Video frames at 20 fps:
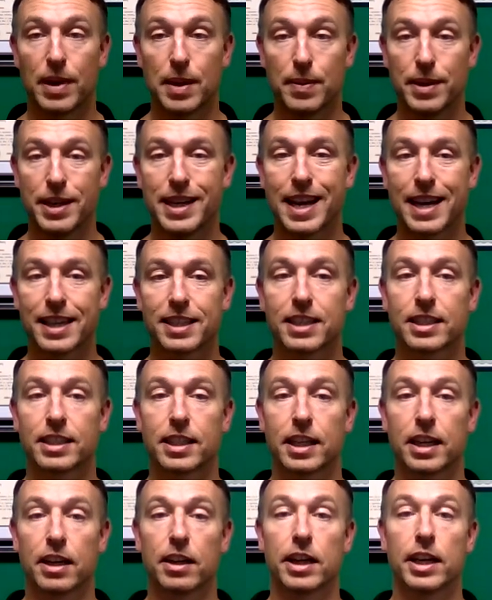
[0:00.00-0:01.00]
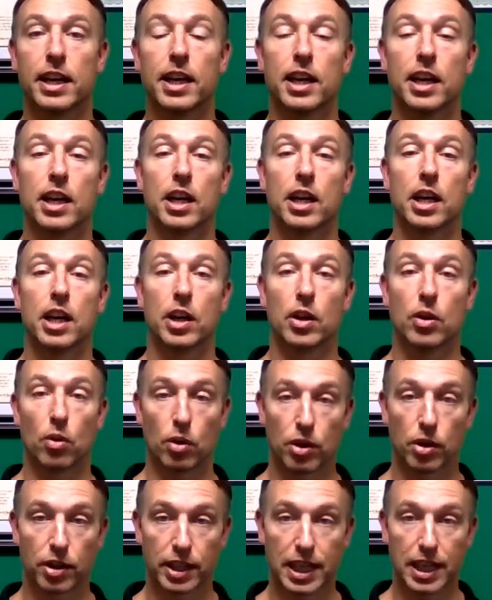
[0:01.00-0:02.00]
may be necessary
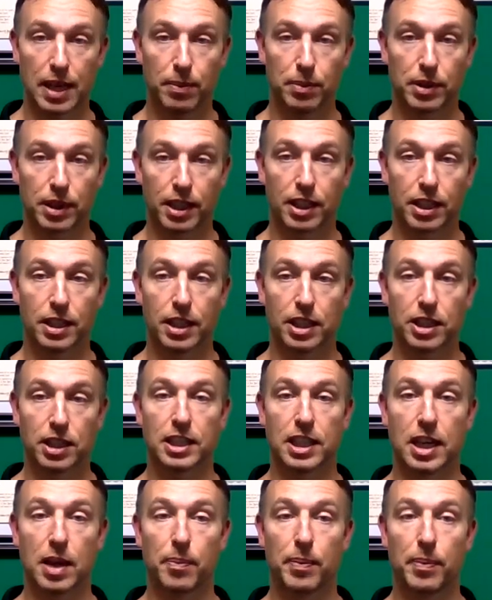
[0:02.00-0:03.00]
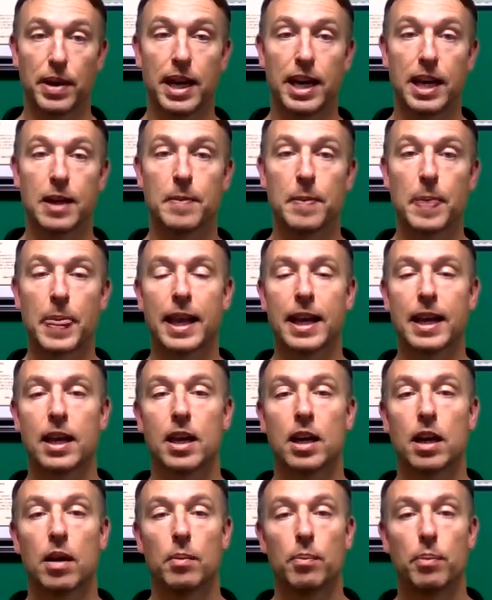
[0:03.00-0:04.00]
in order to keep the condition at bay,
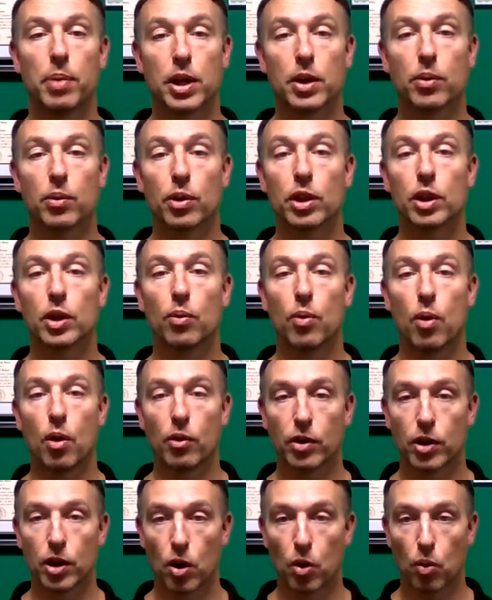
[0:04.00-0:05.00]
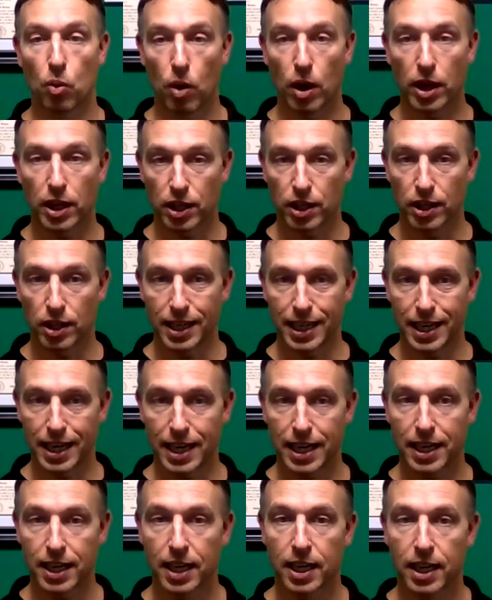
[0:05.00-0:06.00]
but you really won't know what you
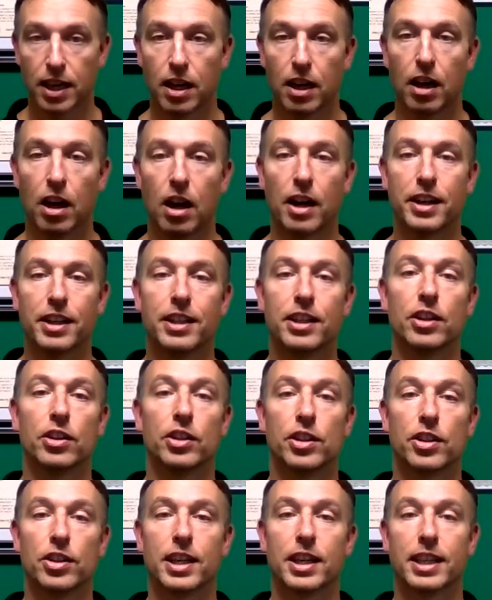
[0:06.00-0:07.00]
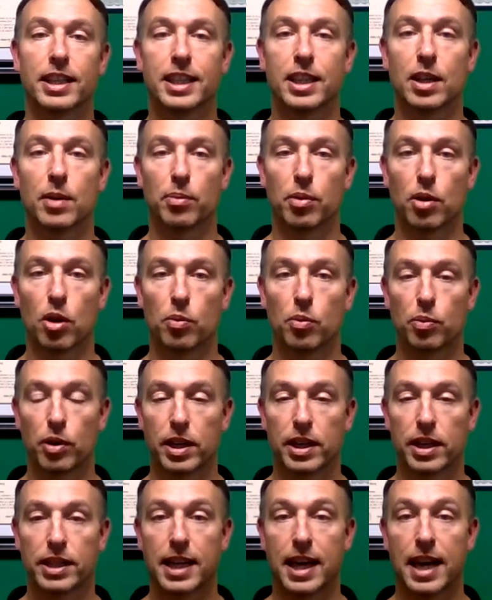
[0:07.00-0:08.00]
need until you get the
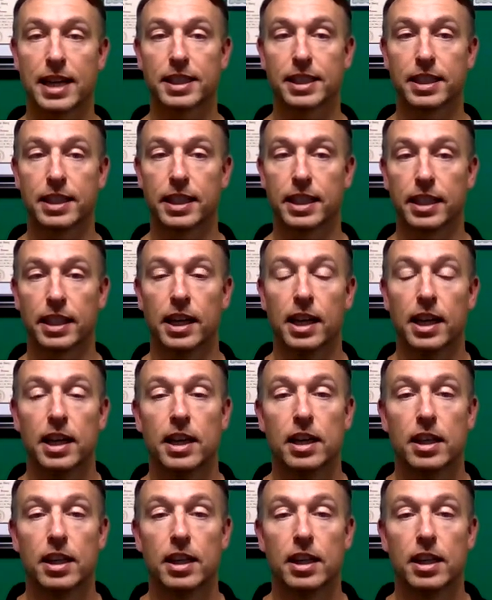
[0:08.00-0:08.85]
appropriate testing.